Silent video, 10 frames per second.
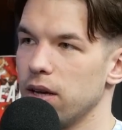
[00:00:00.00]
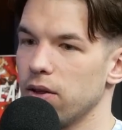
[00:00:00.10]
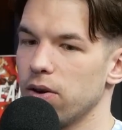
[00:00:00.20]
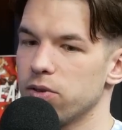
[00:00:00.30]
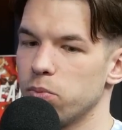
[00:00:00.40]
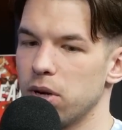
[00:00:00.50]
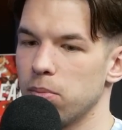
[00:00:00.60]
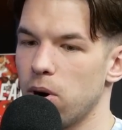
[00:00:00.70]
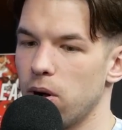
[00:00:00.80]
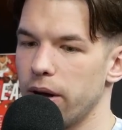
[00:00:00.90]
He can also be a
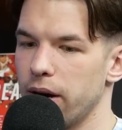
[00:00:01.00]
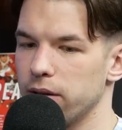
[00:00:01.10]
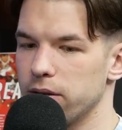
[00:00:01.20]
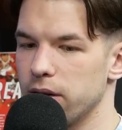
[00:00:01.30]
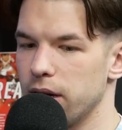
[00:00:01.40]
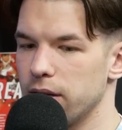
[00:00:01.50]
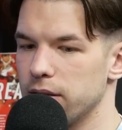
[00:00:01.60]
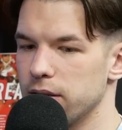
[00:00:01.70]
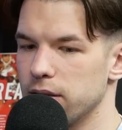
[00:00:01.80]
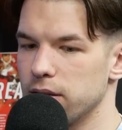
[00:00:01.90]
ball handler.
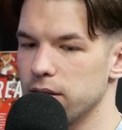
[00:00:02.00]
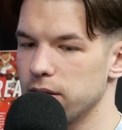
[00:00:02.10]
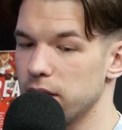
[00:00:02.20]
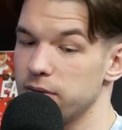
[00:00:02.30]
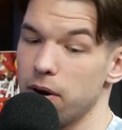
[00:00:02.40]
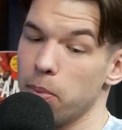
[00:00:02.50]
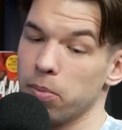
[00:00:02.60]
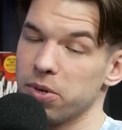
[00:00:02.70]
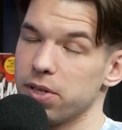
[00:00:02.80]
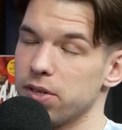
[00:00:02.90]
And his
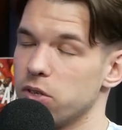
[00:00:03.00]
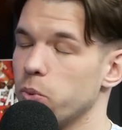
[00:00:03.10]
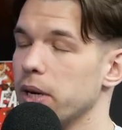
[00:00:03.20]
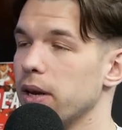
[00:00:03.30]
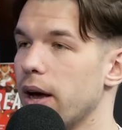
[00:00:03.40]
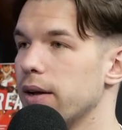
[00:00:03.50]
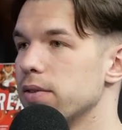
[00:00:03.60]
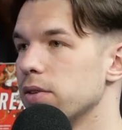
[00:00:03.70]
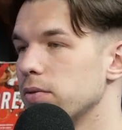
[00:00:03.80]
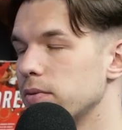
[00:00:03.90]
3-point percentage is 29.
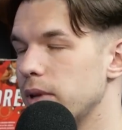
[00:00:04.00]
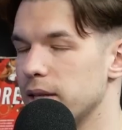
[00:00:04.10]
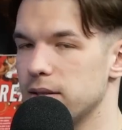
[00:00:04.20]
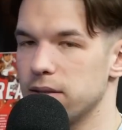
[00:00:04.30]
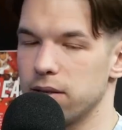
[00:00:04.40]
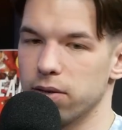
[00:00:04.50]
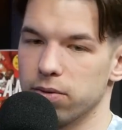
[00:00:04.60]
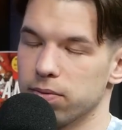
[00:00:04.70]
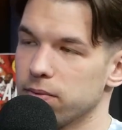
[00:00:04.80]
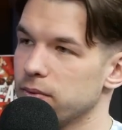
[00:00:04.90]
So that's,
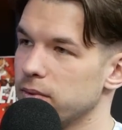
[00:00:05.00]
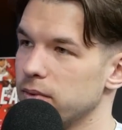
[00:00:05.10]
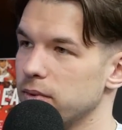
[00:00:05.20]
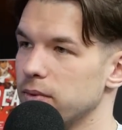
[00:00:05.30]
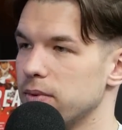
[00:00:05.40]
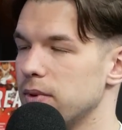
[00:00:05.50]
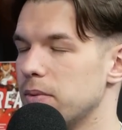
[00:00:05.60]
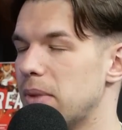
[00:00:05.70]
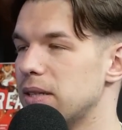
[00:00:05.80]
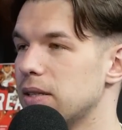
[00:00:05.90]

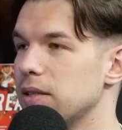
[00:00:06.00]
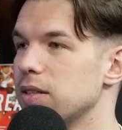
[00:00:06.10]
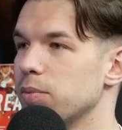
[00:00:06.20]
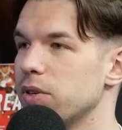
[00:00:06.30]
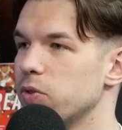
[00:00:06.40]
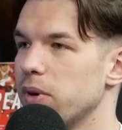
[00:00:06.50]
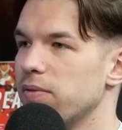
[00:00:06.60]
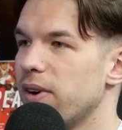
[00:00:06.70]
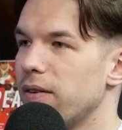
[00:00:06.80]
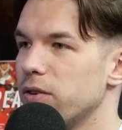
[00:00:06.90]
basically similar.
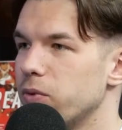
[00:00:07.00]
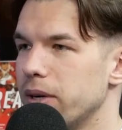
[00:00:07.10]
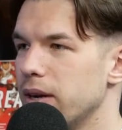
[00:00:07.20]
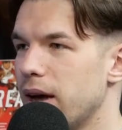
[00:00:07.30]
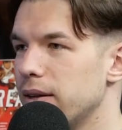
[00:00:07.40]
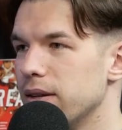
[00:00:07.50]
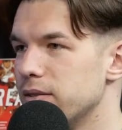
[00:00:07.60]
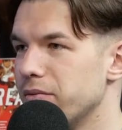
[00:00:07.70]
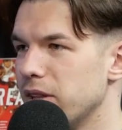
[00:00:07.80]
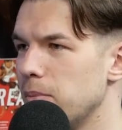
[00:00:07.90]
25 or 29
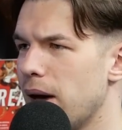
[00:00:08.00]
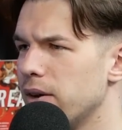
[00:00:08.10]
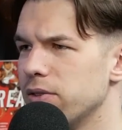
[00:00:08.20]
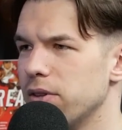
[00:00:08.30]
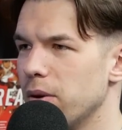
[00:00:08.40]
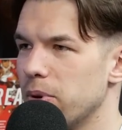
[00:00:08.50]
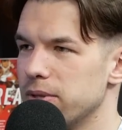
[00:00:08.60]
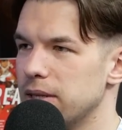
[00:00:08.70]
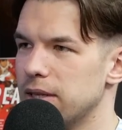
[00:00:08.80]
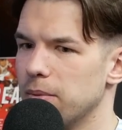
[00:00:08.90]
doesn't really matter to the
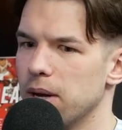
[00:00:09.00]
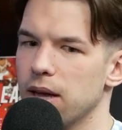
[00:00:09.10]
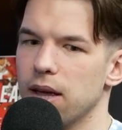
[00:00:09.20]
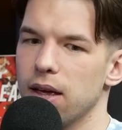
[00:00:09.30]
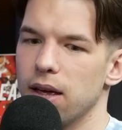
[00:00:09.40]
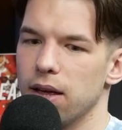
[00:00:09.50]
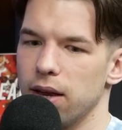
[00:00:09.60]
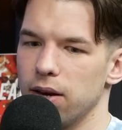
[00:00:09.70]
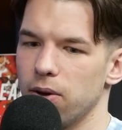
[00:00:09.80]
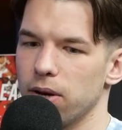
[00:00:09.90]
opposing team.
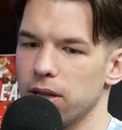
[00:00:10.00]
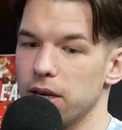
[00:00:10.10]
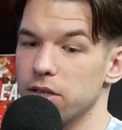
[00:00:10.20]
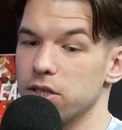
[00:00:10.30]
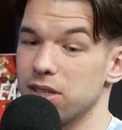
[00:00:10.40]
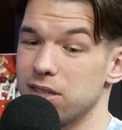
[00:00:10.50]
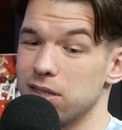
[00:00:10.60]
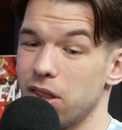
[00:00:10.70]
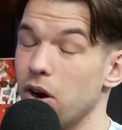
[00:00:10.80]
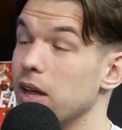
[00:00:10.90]
And Nikola Kalinic
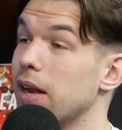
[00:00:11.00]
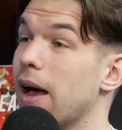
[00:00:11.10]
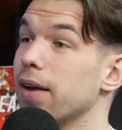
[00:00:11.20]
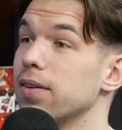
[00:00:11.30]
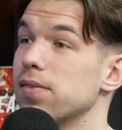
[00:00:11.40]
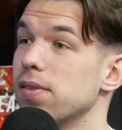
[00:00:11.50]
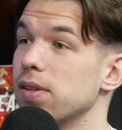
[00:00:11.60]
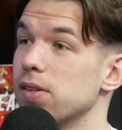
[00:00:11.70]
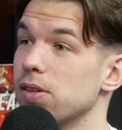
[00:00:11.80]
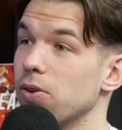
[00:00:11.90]
is 39.
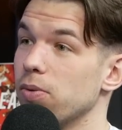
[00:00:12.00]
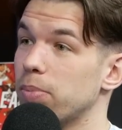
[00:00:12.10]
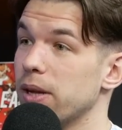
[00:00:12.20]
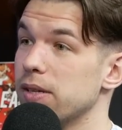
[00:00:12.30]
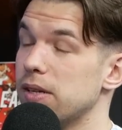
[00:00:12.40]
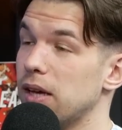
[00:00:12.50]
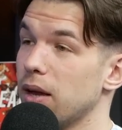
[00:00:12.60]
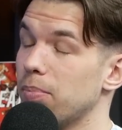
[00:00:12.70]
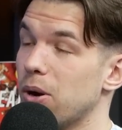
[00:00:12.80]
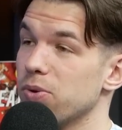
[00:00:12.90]
So plus he
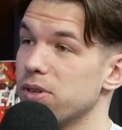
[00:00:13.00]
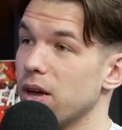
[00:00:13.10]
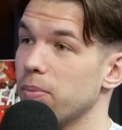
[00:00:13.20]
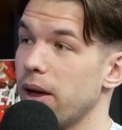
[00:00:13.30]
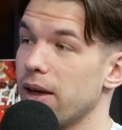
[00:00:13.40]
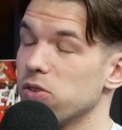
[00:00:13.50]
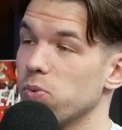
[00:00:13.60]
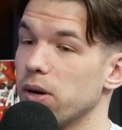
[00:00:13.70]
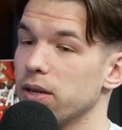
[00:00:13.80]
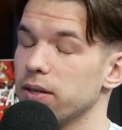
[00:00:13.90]
can post up as
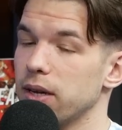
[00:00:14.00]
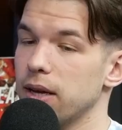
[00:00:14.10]
well.